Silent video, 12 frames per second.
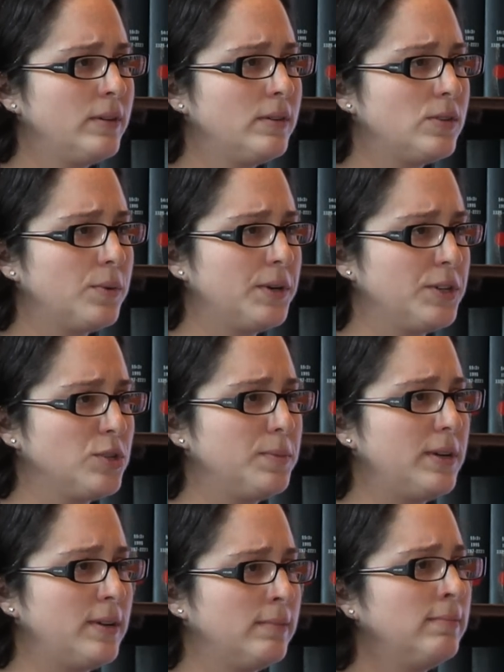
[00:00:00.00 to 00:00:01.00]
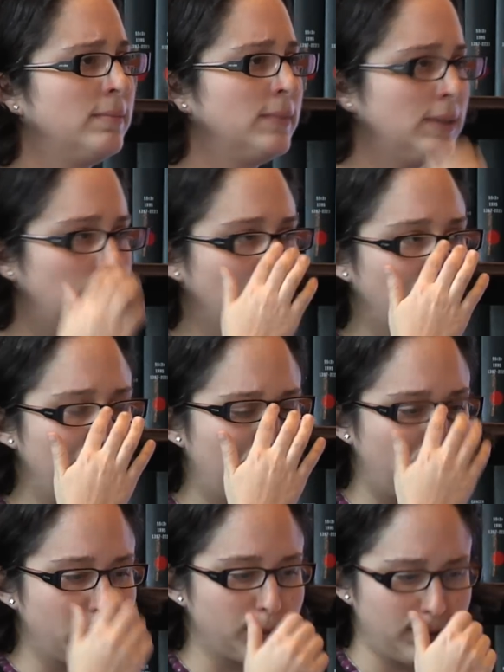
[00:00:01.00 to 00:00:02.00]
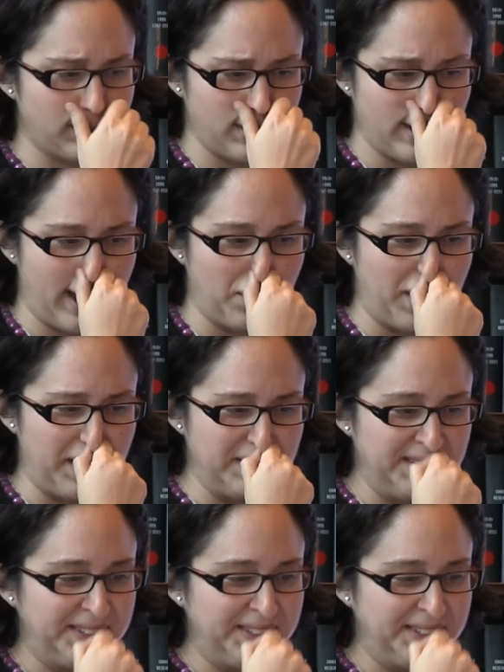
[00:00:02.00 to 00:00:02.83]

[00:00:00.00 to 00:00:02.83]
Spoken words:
So it can also be a little bit more explicit in that way.